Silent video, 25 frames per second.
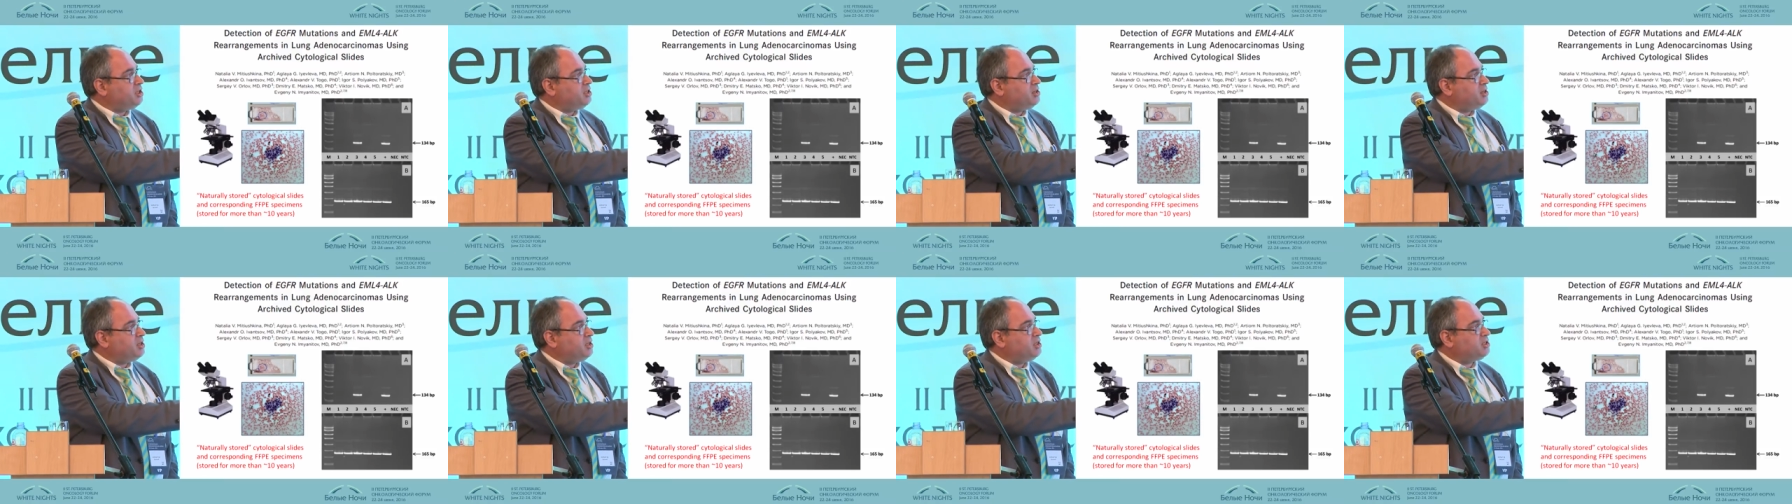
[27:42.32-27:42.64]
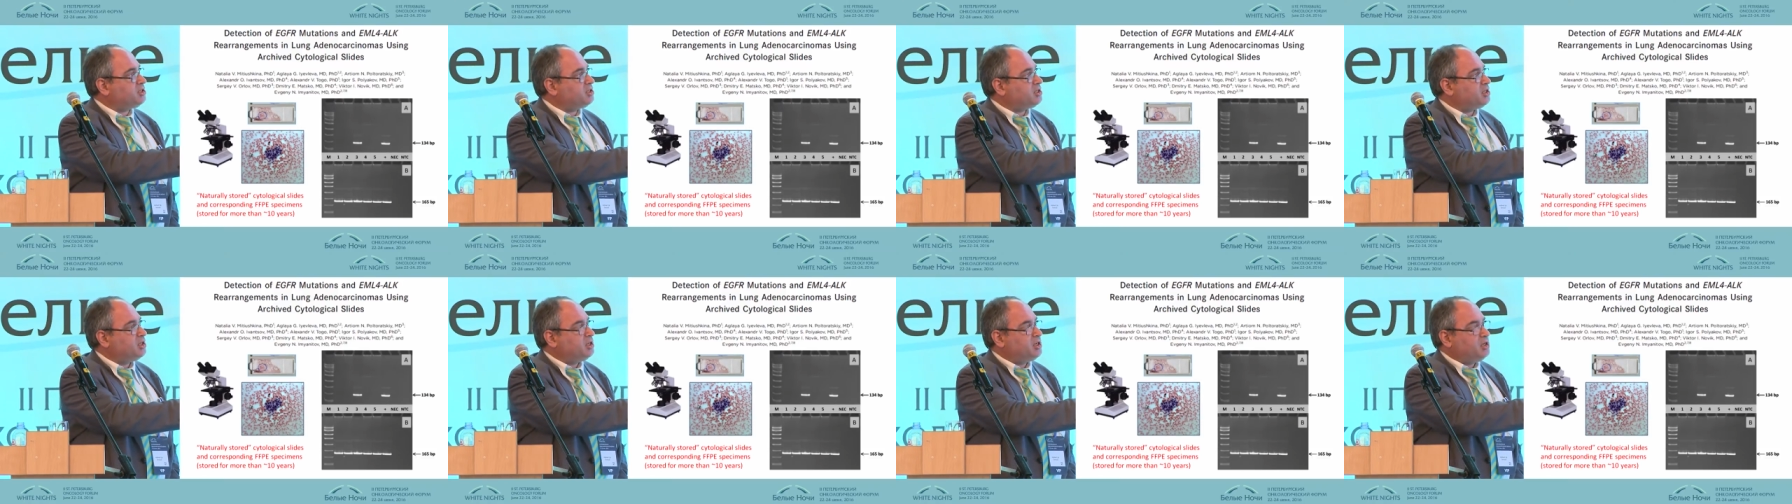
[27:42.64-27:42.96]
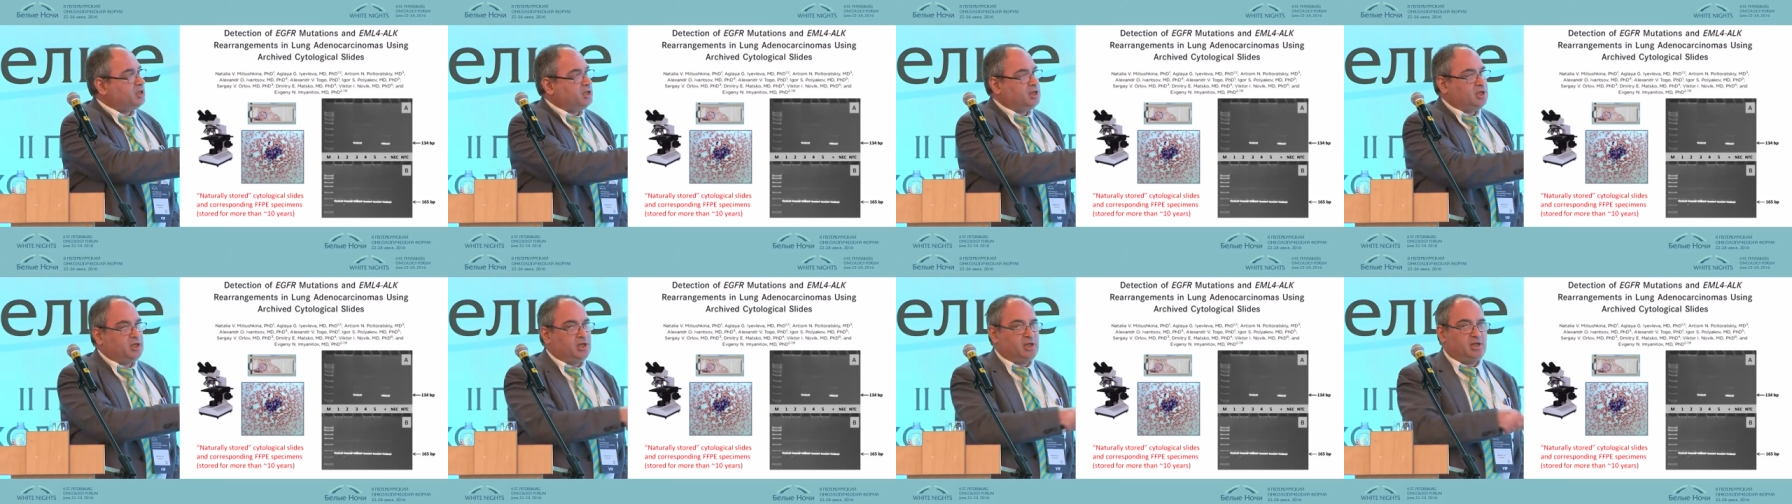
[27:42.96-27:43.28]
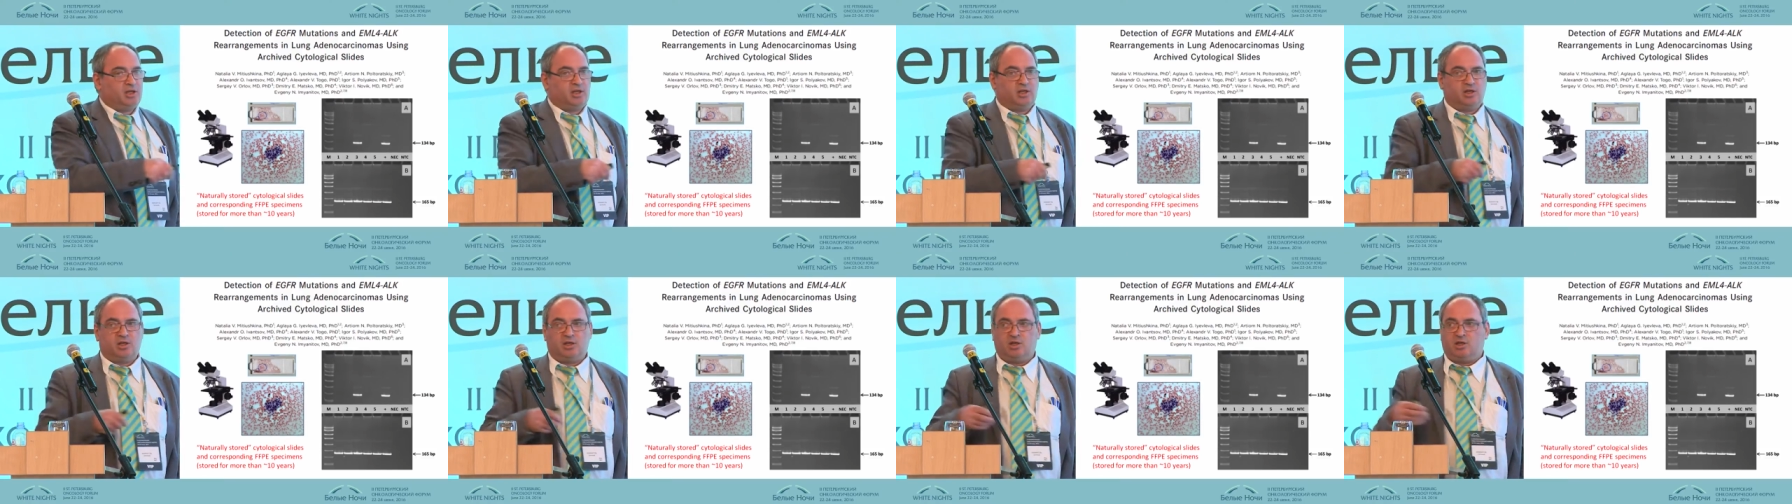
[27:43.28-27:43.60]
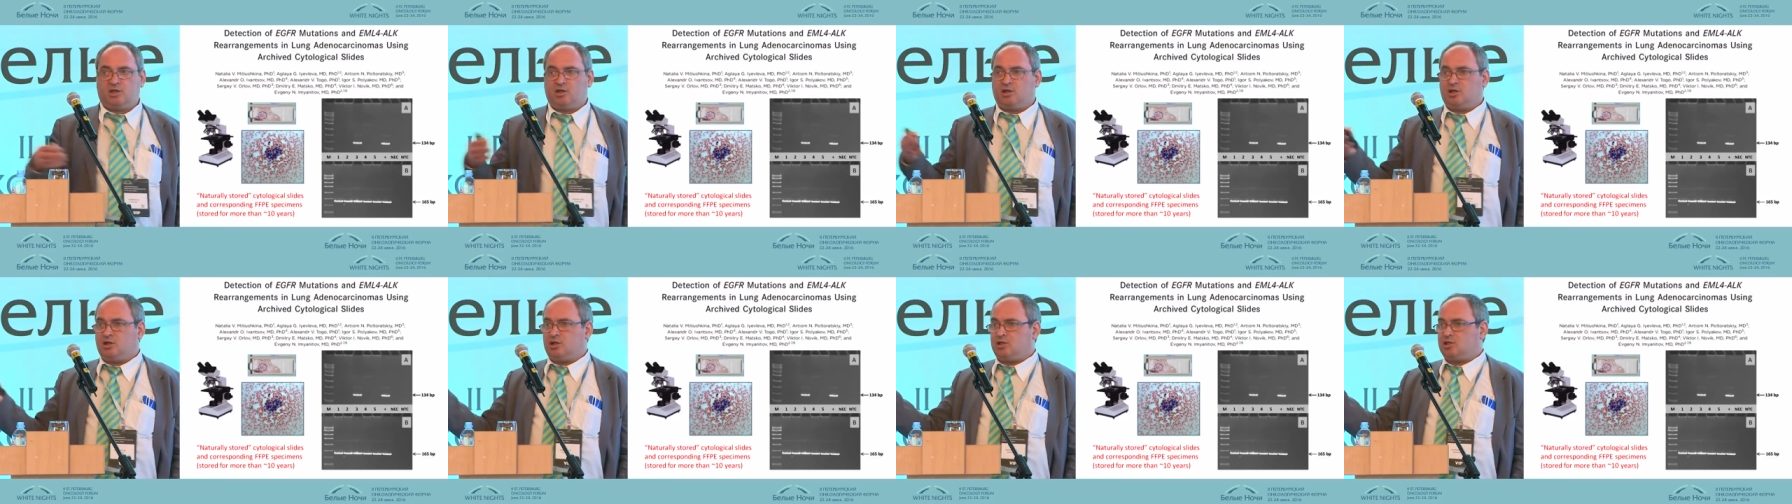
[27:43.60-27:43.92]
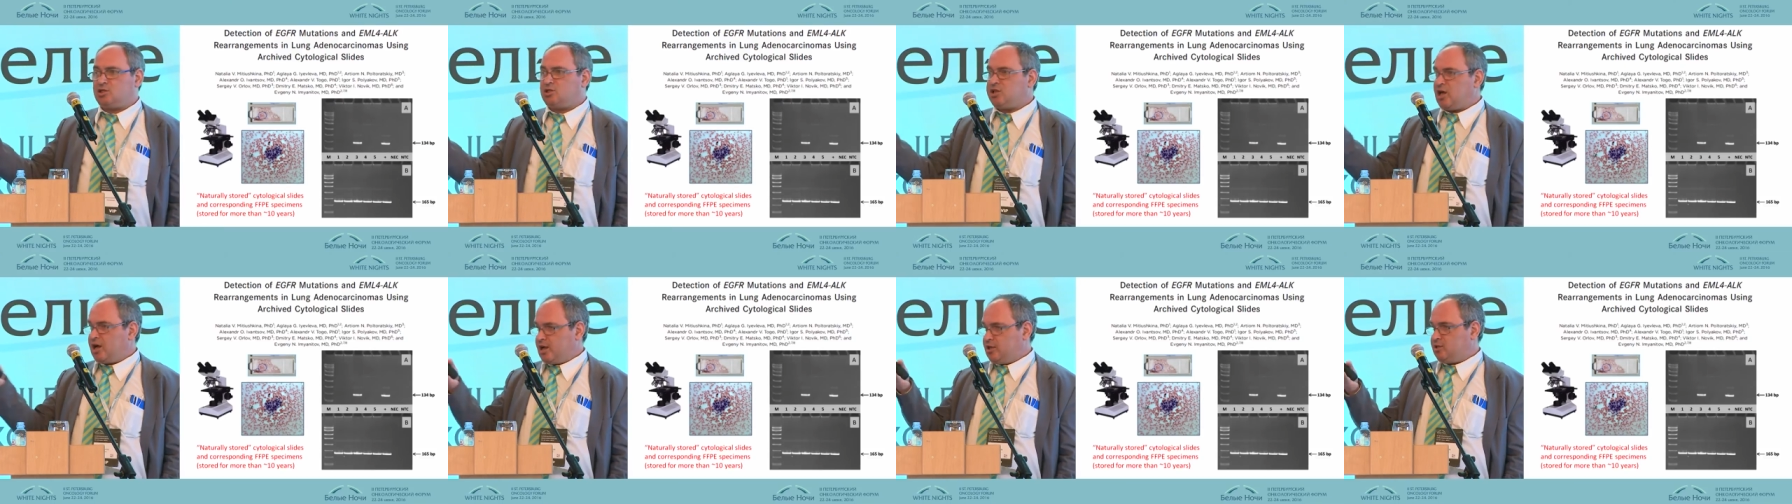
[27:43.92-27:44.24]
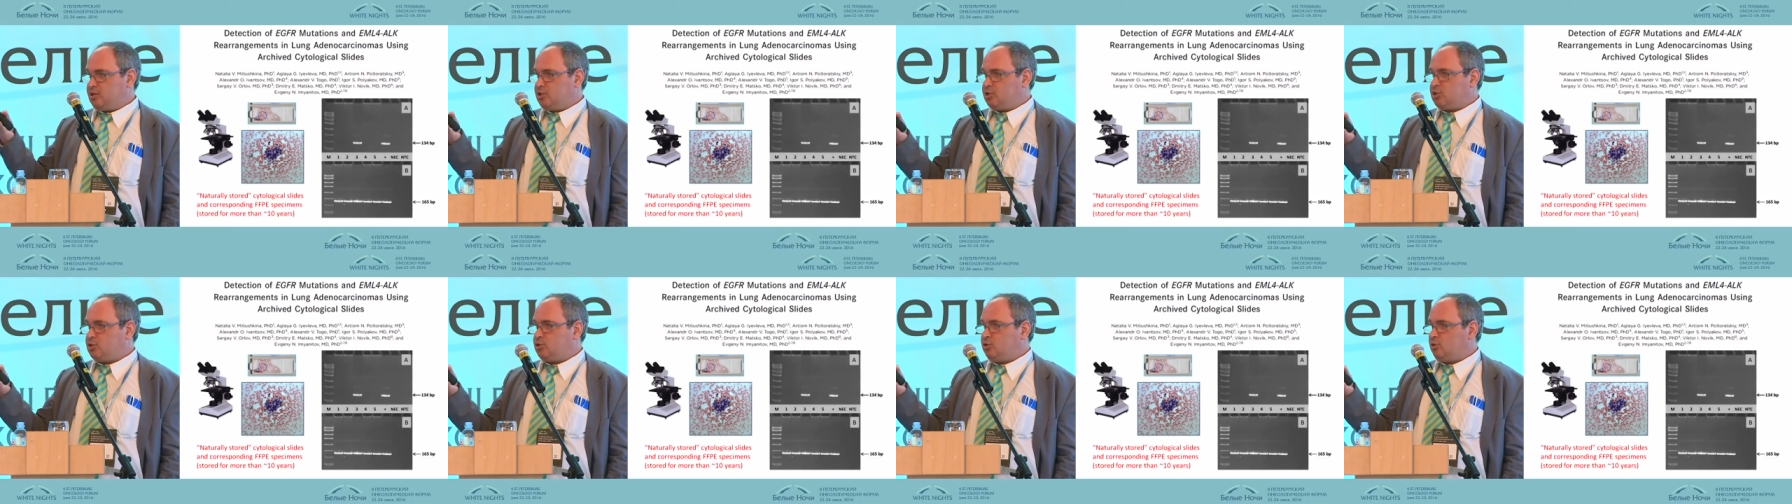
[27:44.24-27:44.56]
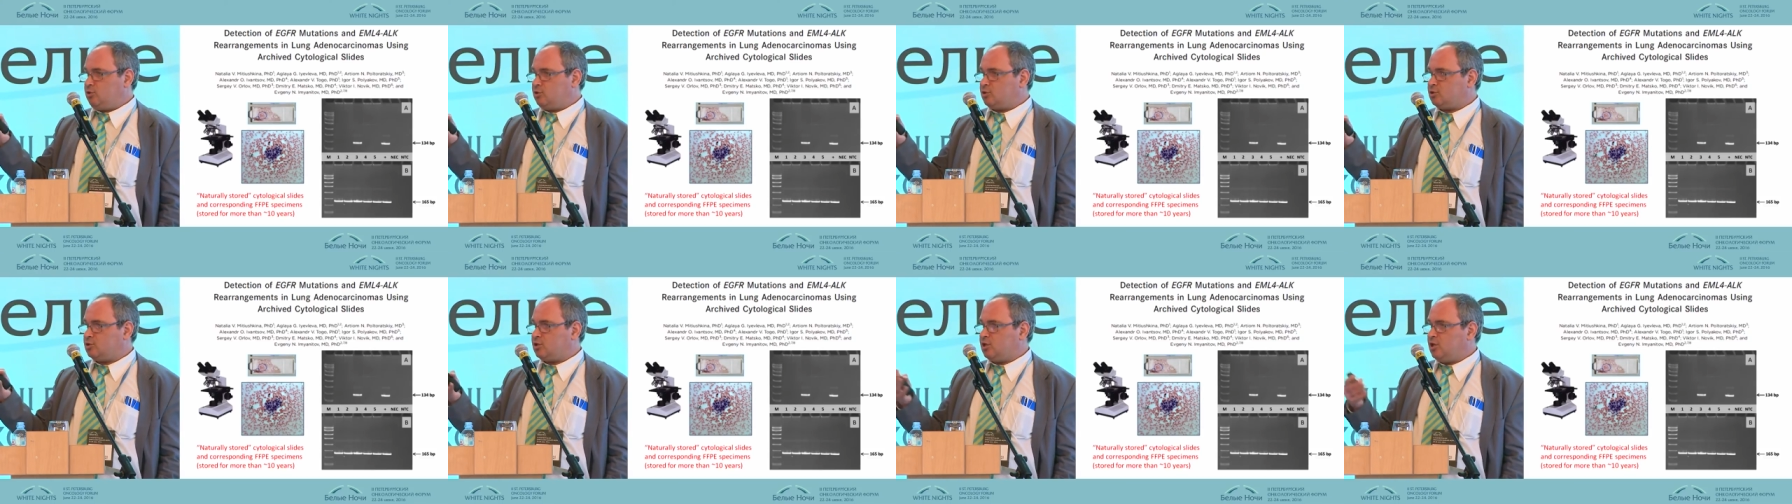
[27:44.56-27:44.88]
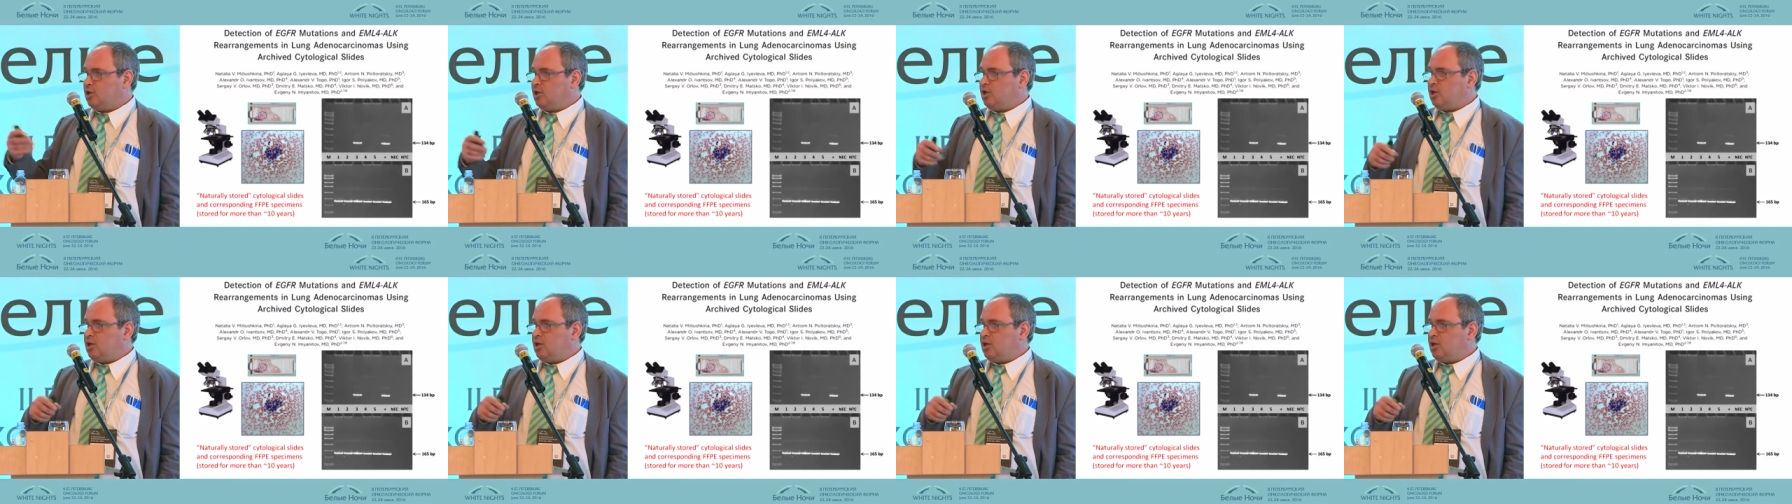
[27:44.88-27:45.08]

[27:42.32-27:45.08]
and this Uh, slide is stored,